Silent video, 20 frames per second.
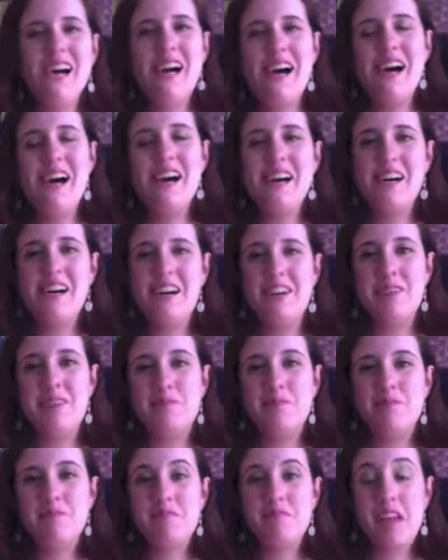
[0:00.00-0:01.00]

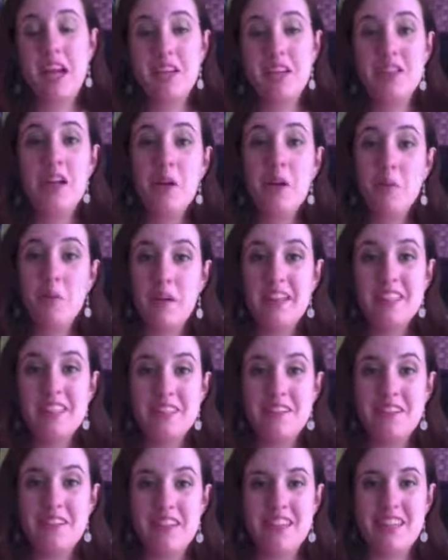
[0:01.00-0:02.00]
I just had a week to
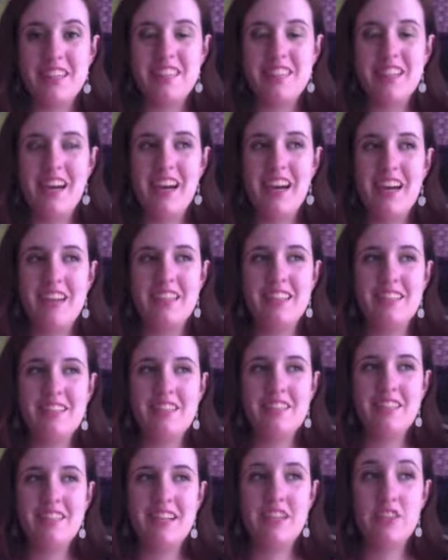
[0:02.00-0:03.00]
do this, and
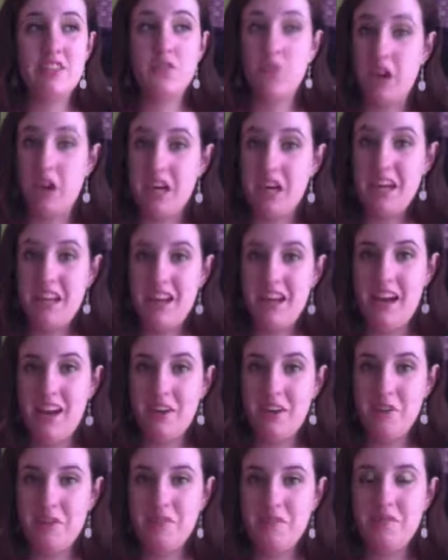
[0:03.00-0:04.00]
it's Friday
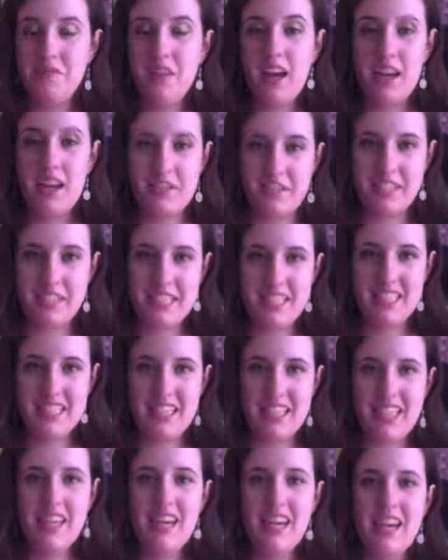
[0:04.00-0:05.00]
now,
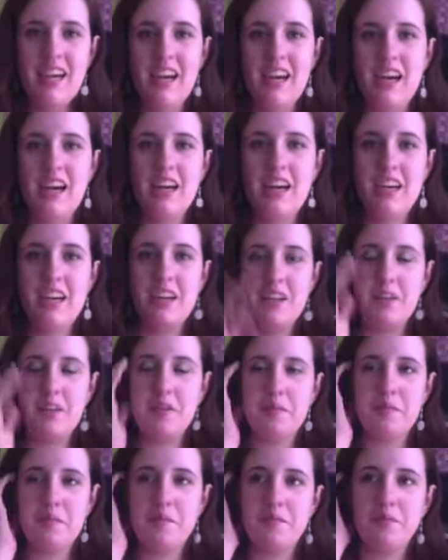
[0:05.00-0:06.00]
obviously,
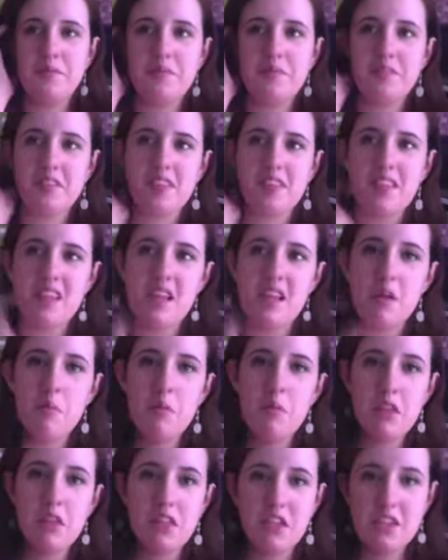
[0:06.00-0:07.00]

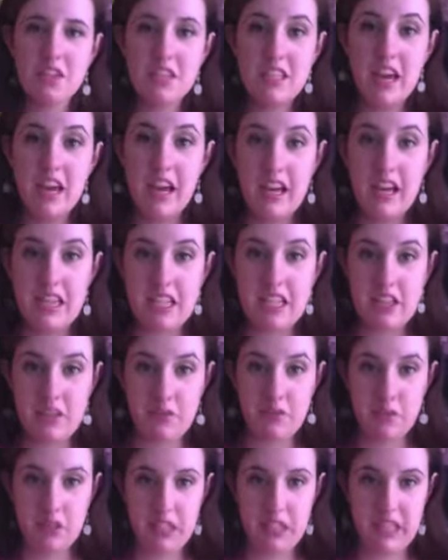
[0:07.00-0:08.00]
but Thursday I took it
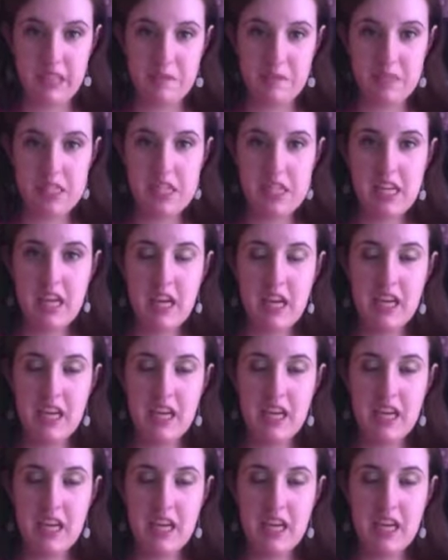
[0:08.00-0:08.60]
4 times.